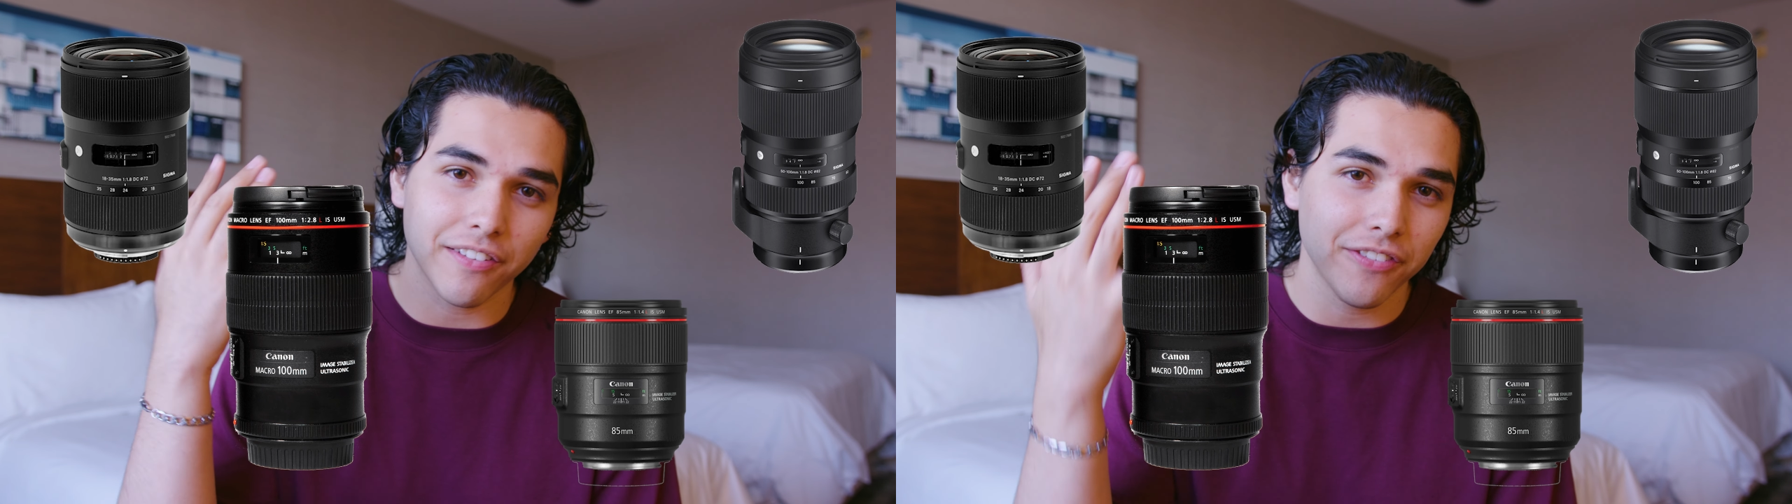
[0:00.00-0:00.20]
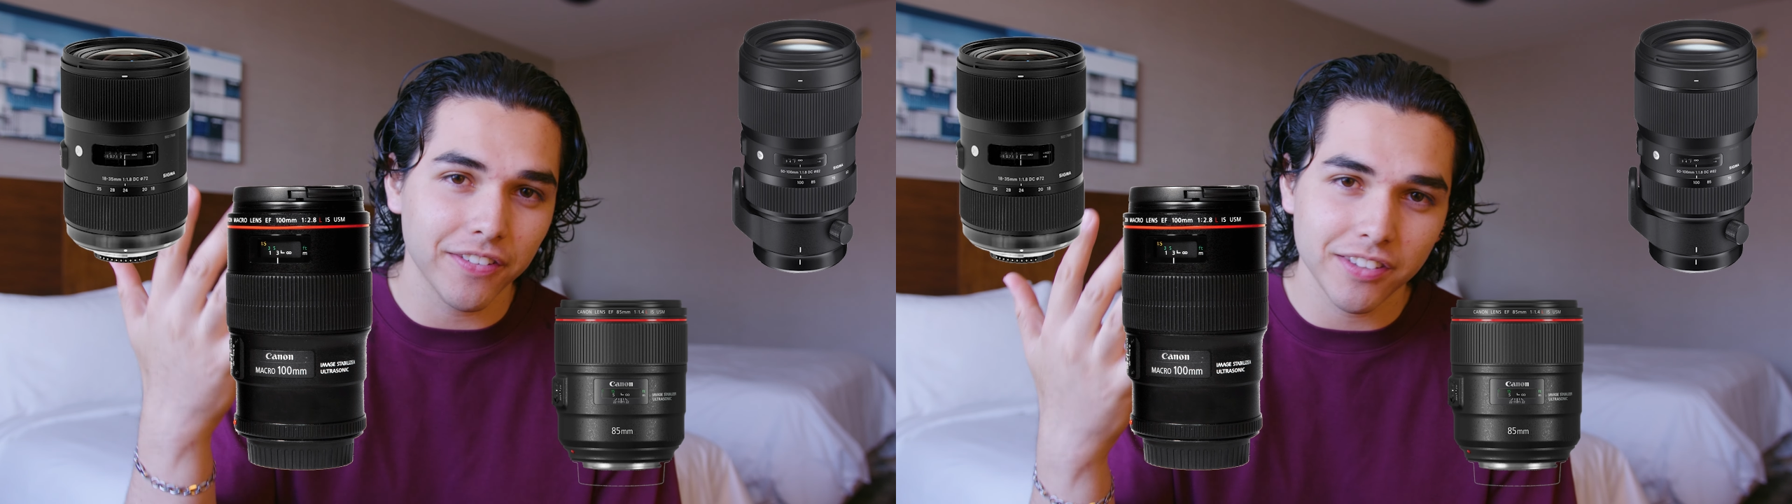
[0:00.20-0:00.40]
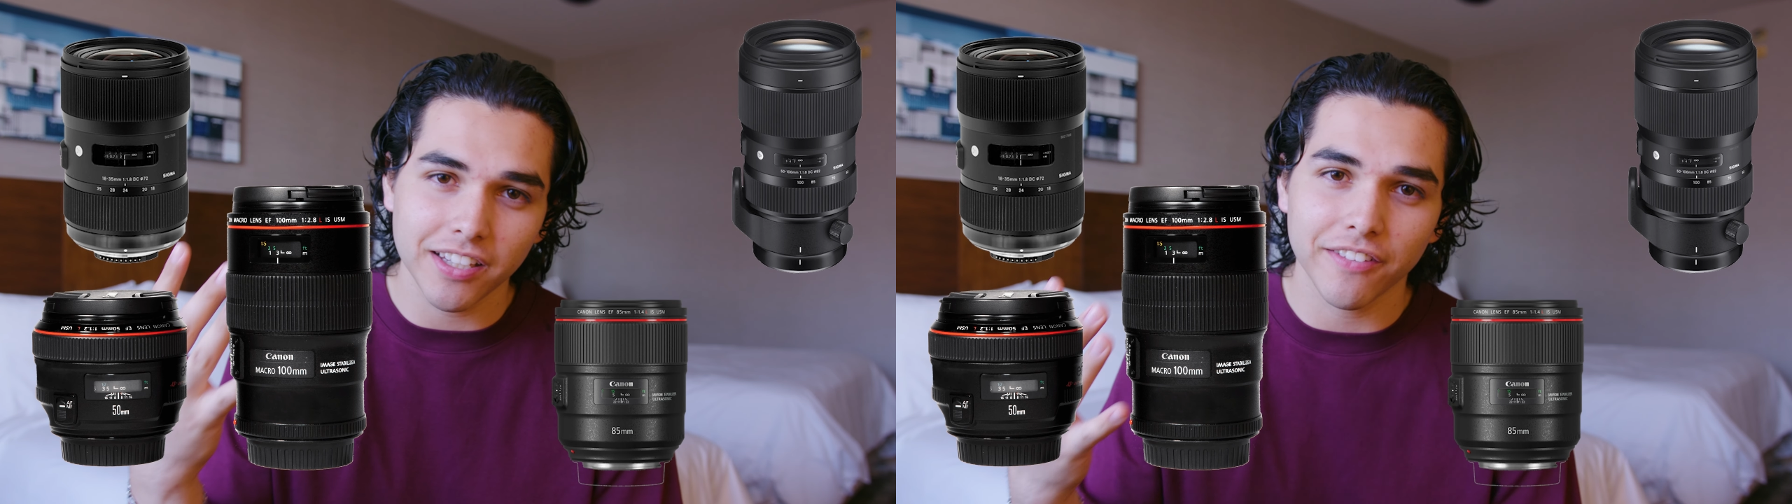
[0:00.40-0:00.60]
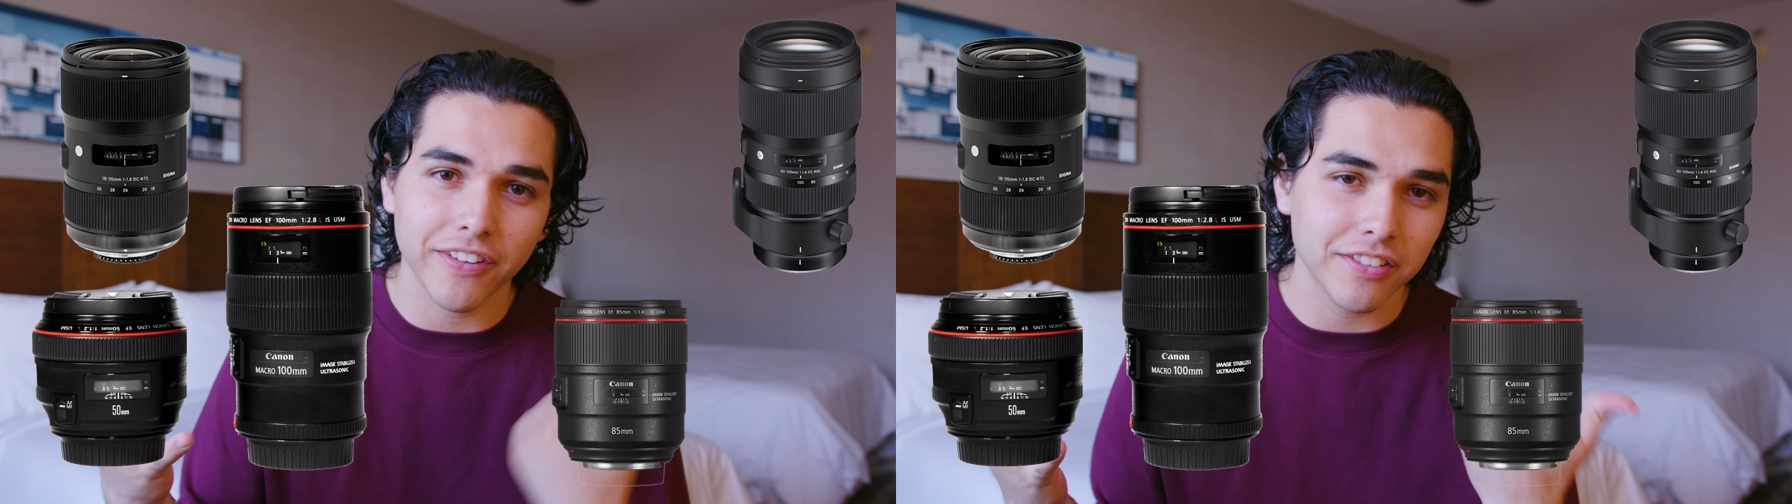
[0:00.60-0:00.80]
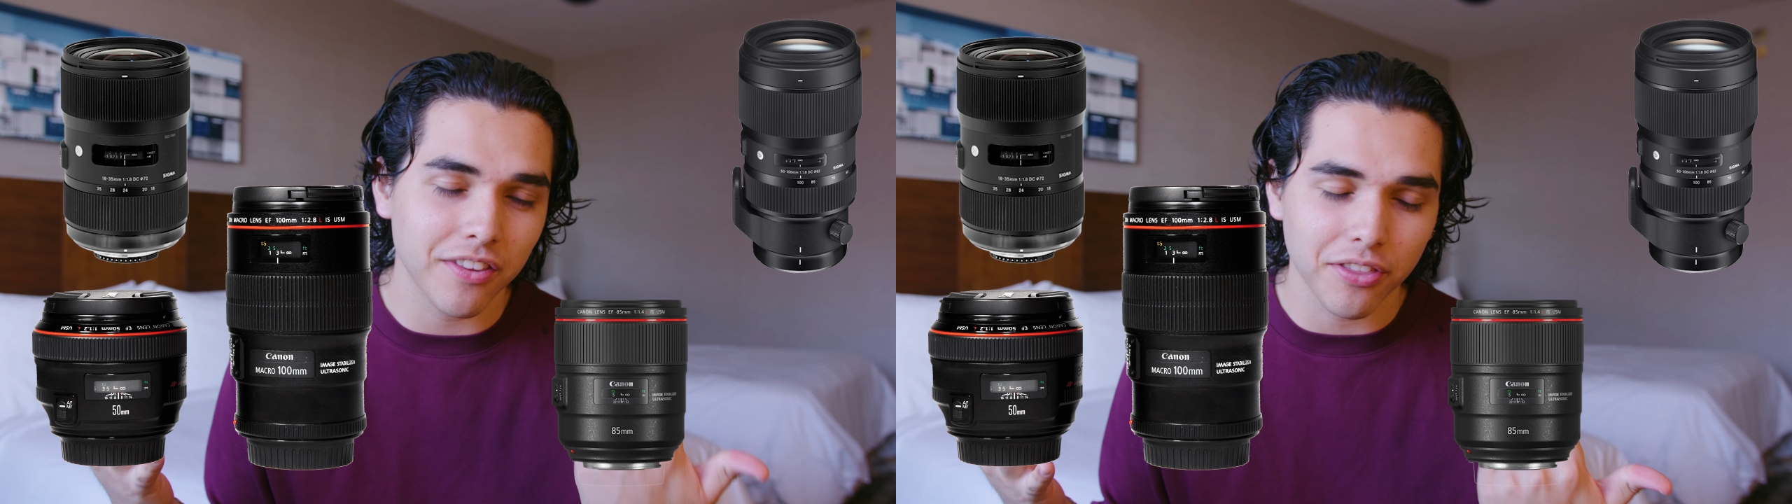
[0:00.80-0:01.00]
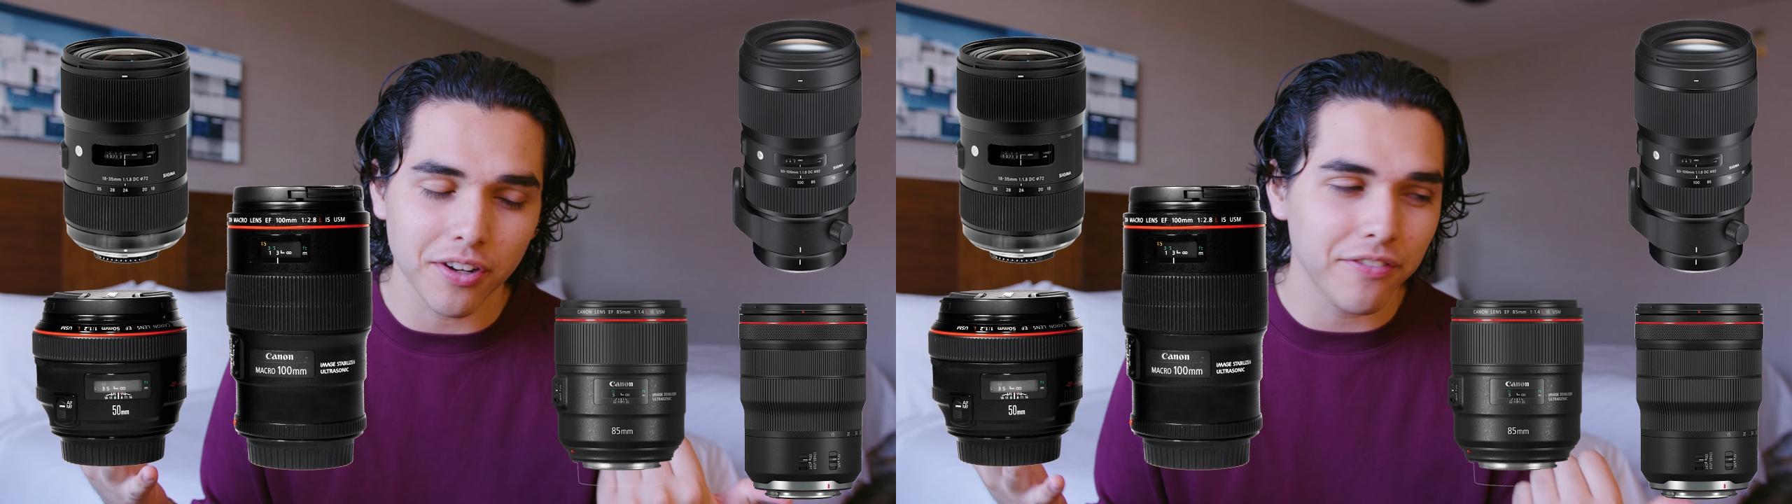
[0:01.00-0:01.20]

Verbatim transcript: the 50, the 15 to